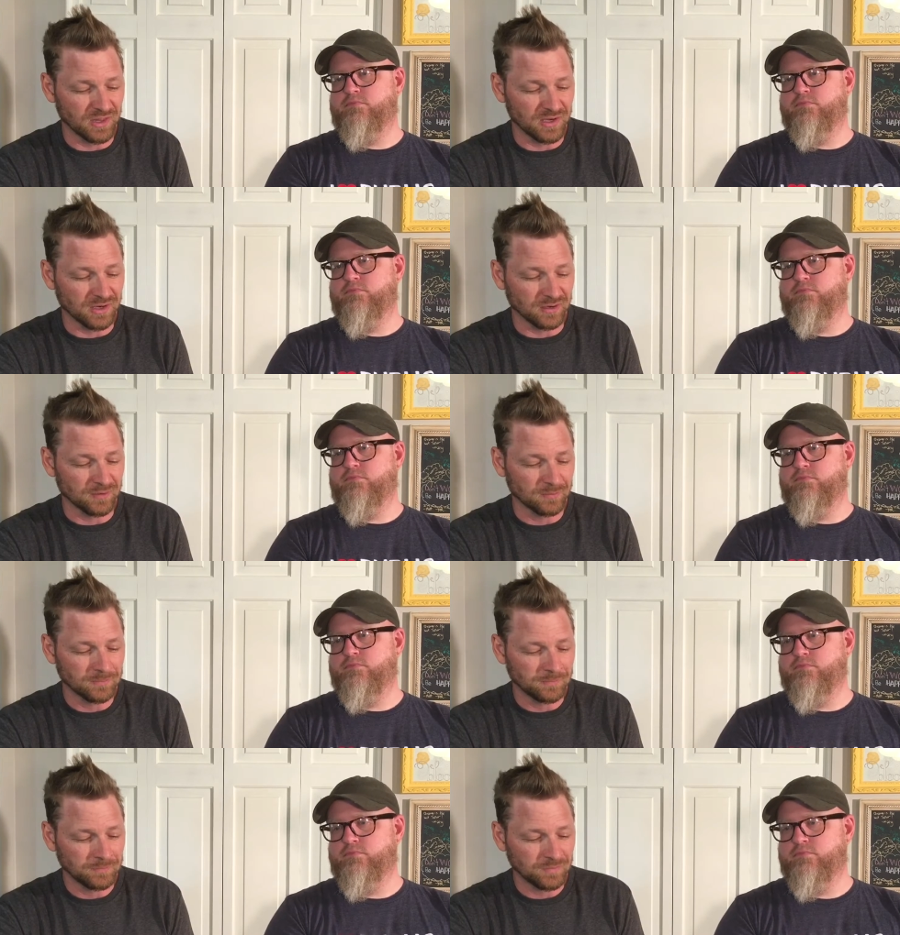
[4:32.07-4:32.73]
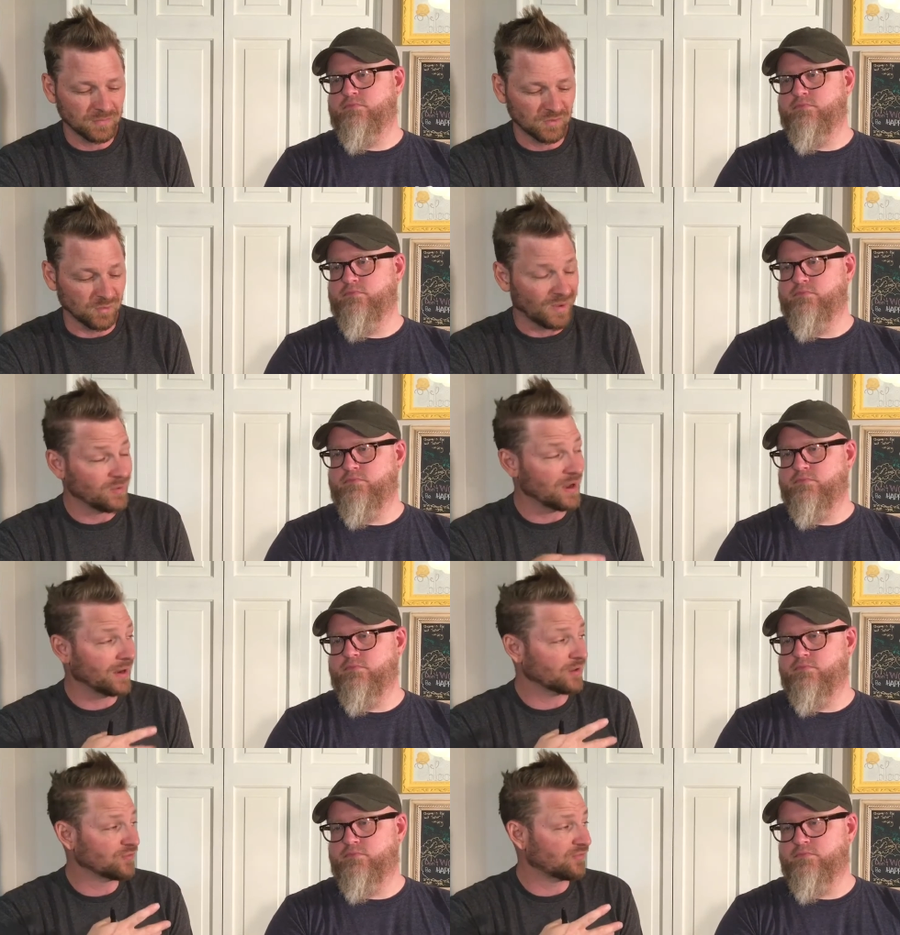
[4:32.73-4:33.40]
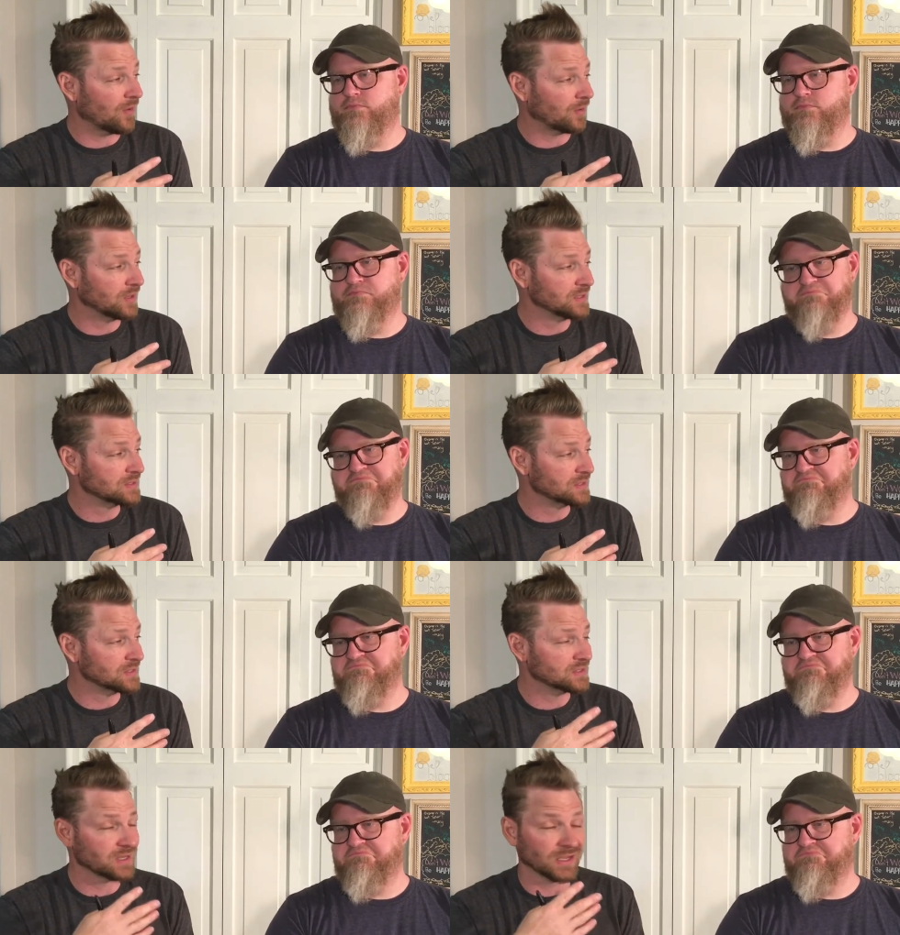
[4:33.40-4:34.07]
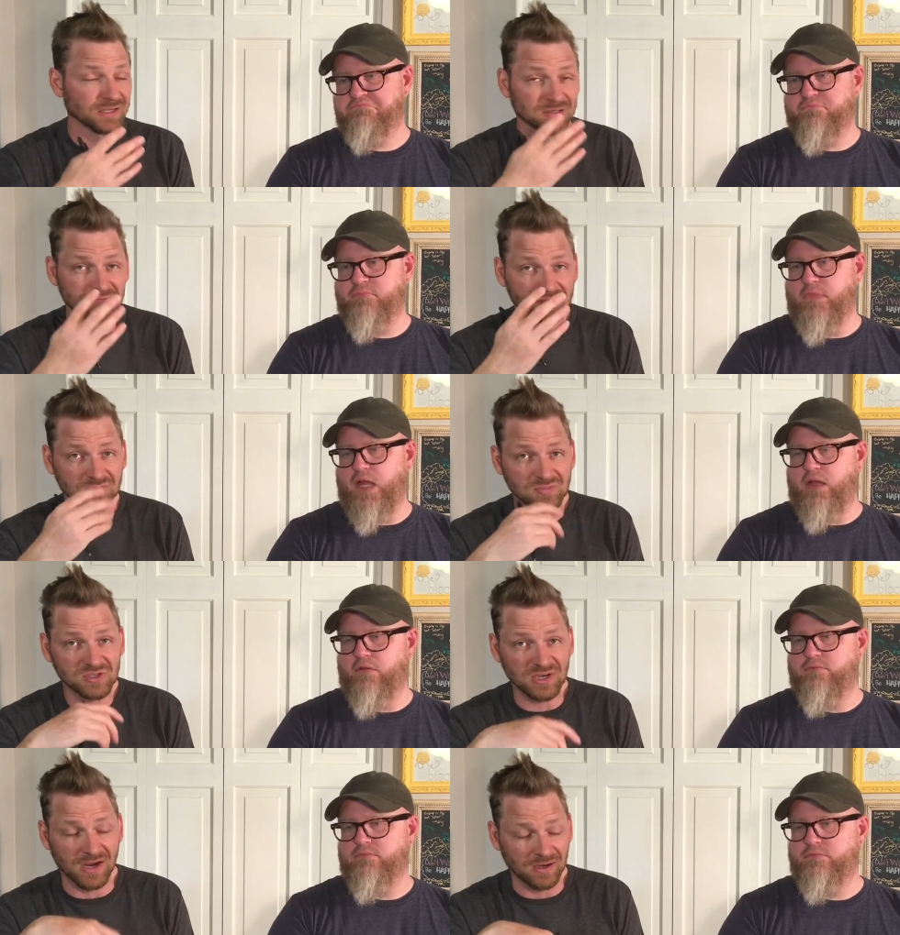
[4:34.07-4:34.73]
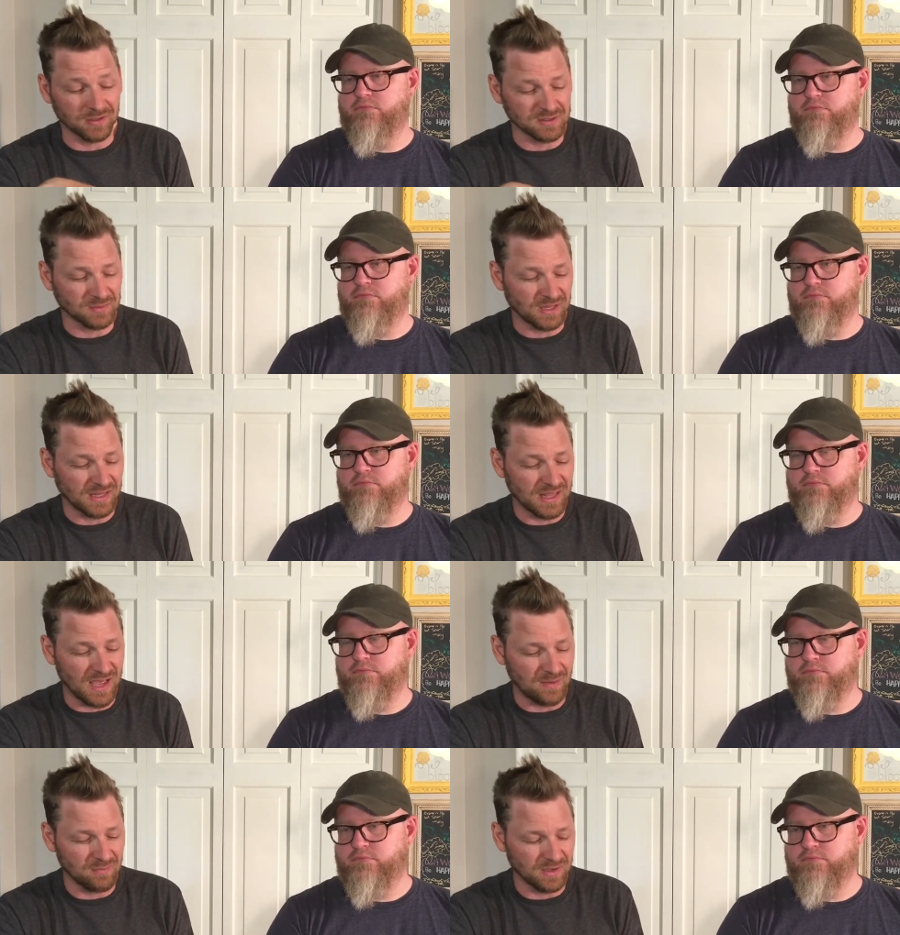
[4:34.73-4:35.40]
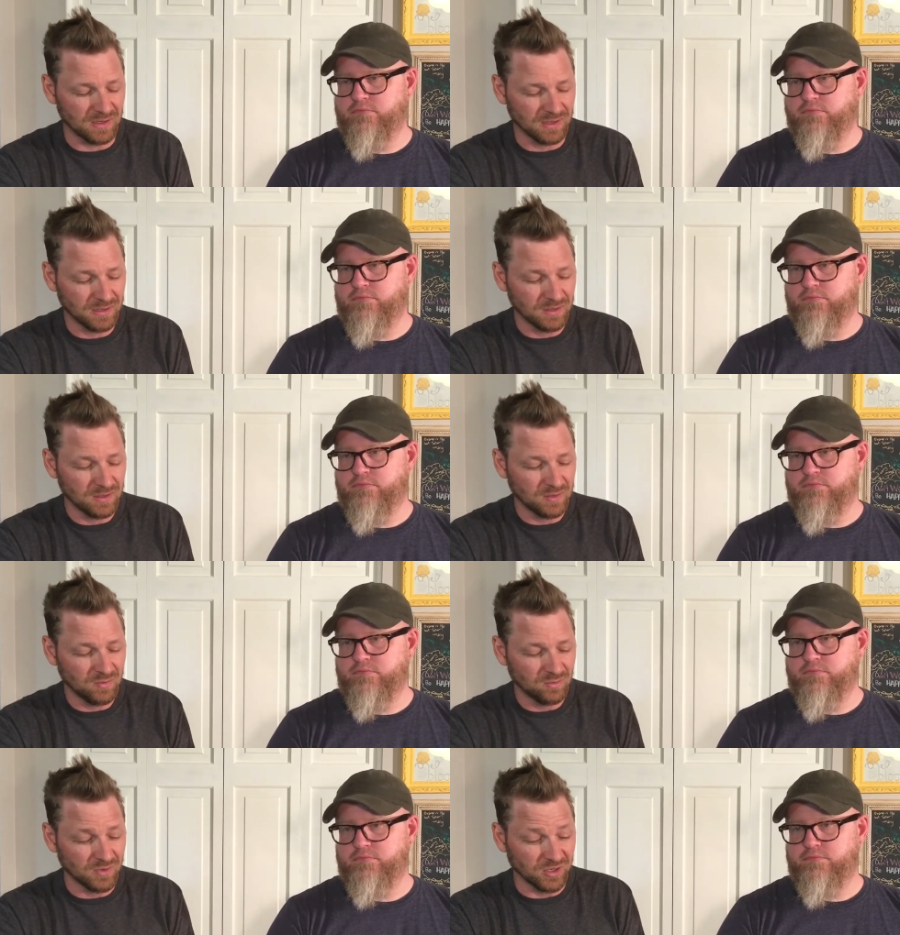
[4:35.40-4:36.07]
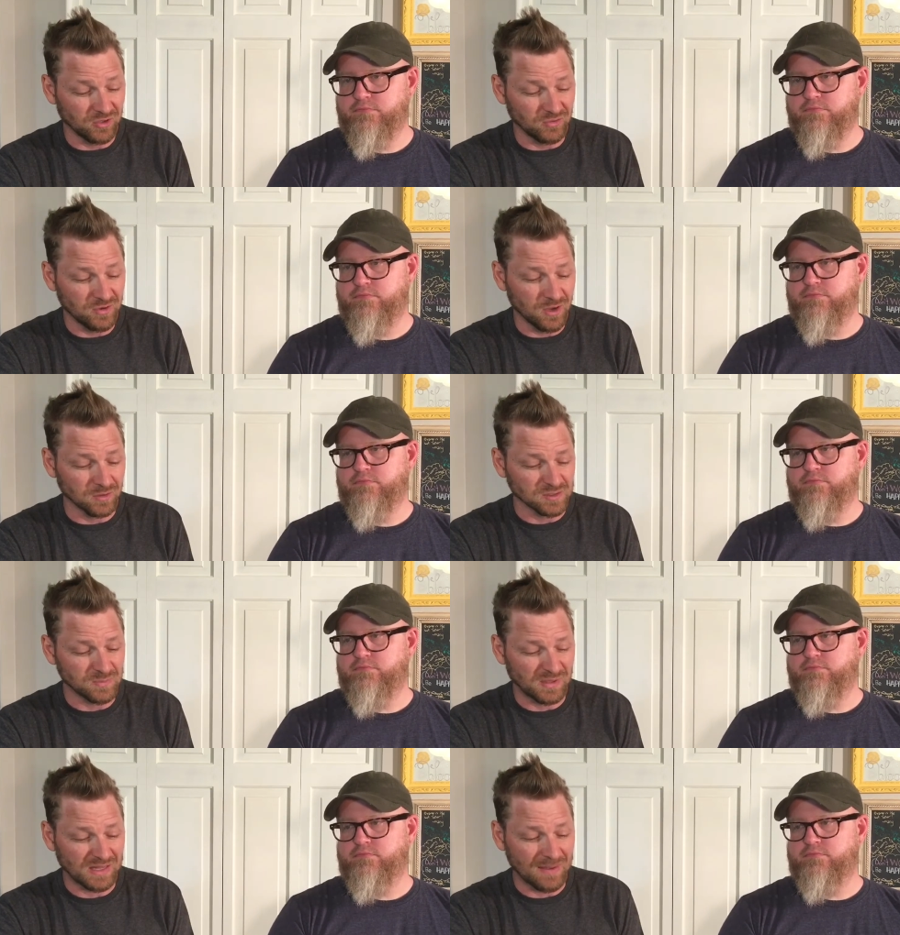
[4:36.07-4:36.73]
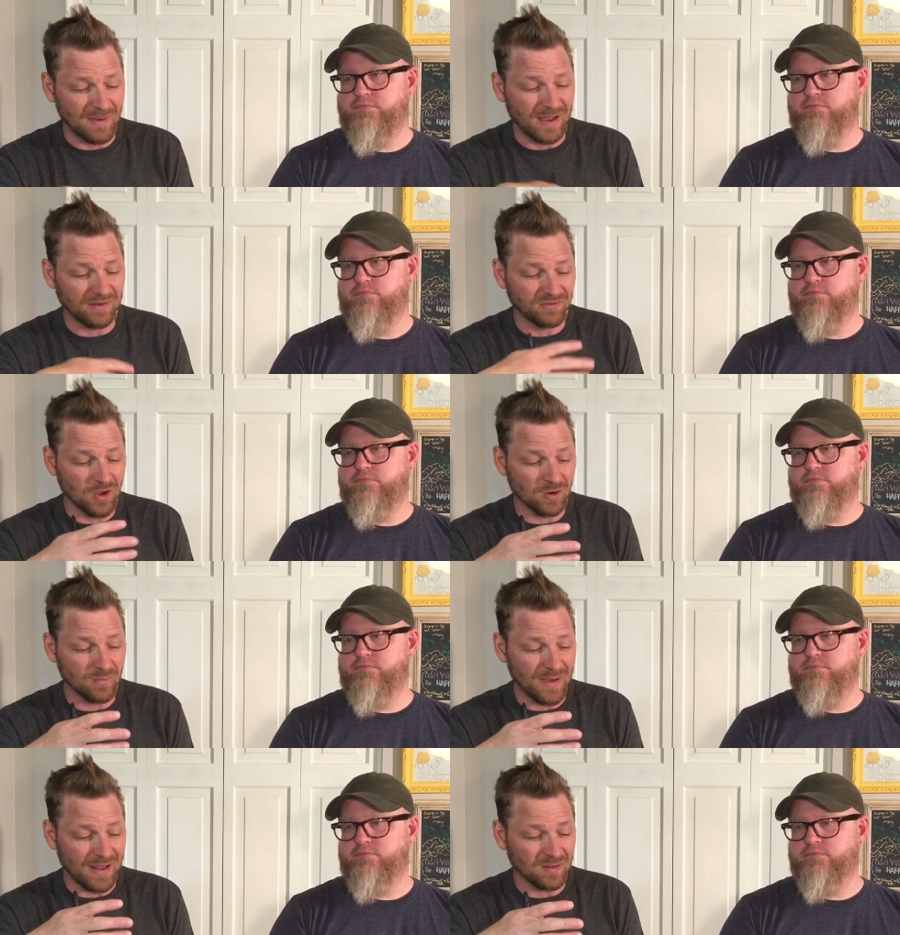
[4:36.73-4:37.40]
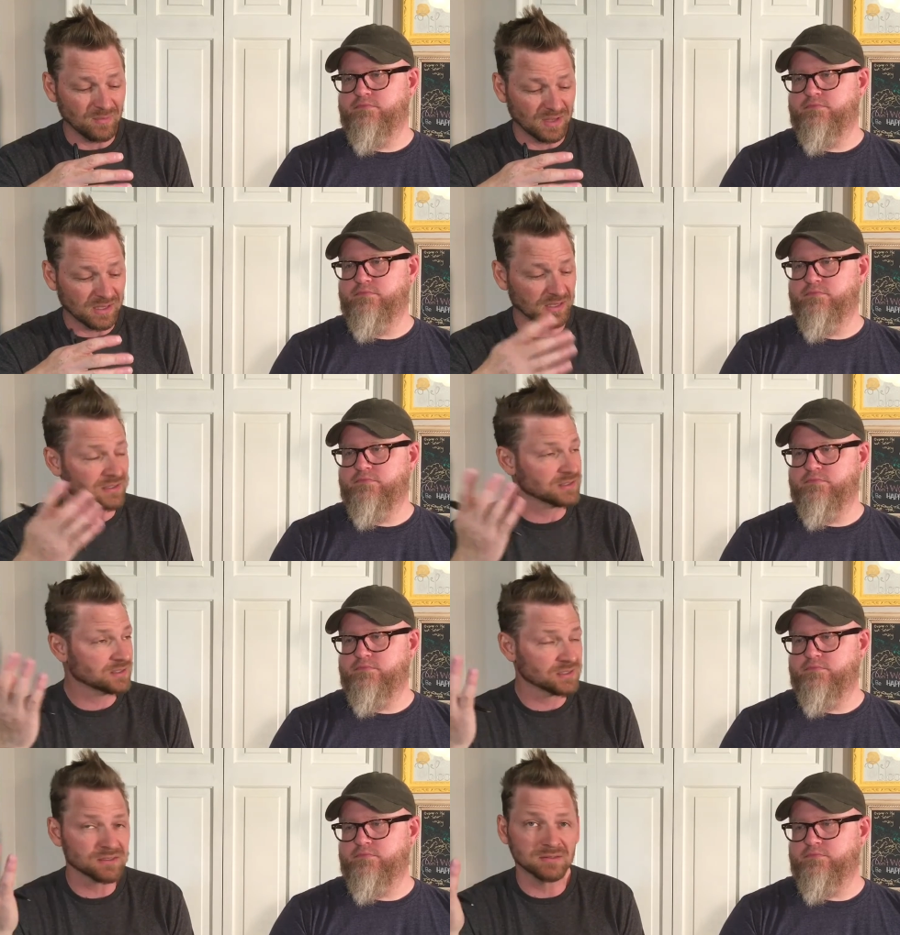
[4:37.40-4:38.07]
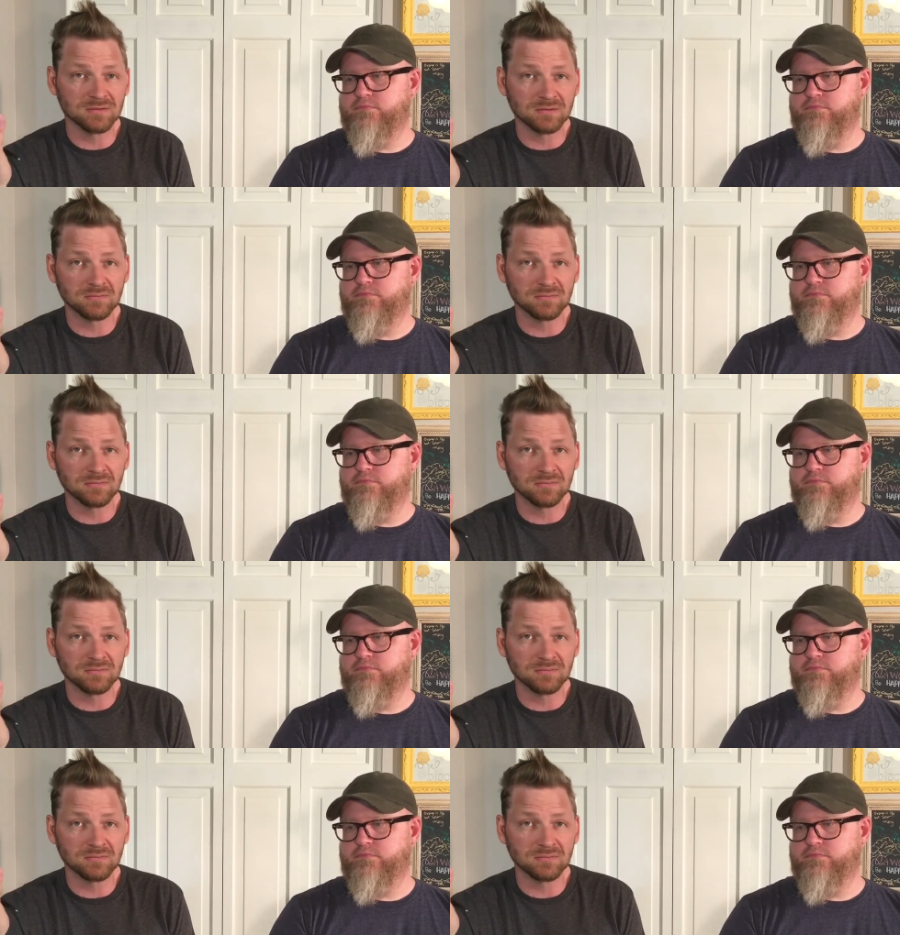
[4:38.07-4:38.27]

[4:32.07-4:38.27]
Speaker 1: there. So maybe not as far east as like no. China or something like that, but but who knows? But they might have known about it because